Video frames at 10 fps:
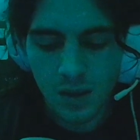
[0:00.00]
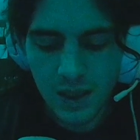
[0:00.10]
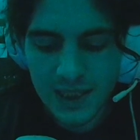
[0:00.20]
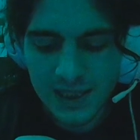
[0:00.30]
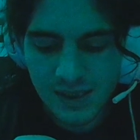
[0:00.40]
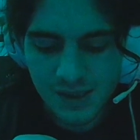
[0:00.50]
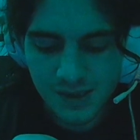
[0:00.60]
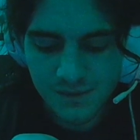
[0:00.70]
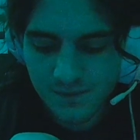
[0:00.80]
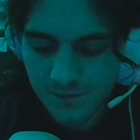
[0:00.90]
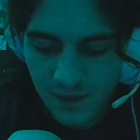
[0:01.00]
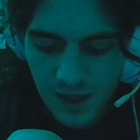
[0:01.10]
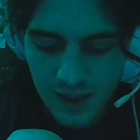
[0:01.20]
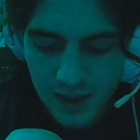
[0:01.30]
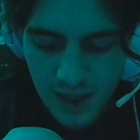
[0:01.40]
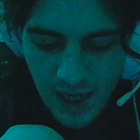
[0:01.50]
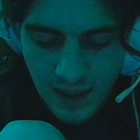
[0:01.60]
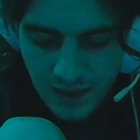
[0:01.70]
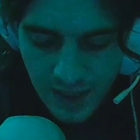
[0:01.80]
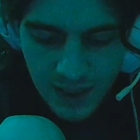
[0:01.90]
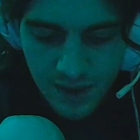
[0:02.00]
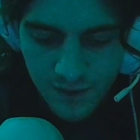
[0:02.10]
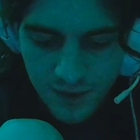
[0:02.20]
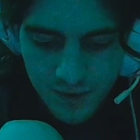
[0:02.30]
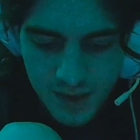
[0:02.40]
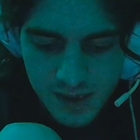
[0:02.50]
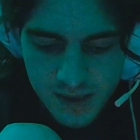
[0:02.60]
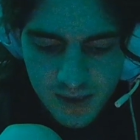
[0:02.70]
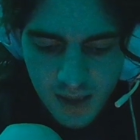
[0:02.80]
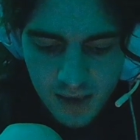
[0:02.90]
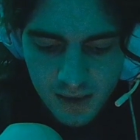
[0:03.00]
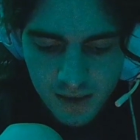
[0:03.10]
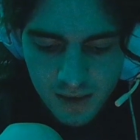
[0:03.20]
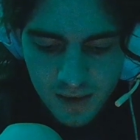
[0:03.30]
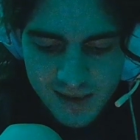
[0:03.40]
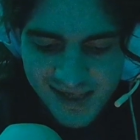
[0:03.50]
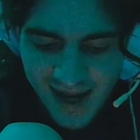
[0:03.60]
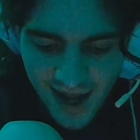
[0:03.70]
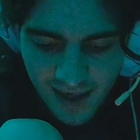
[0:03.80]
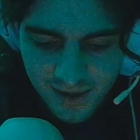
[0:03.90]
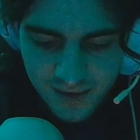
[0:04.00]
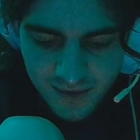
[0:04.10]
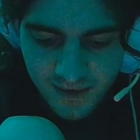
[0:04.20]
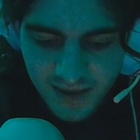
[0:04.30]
He's fine. I like Hiroyuki Sanada as an actor.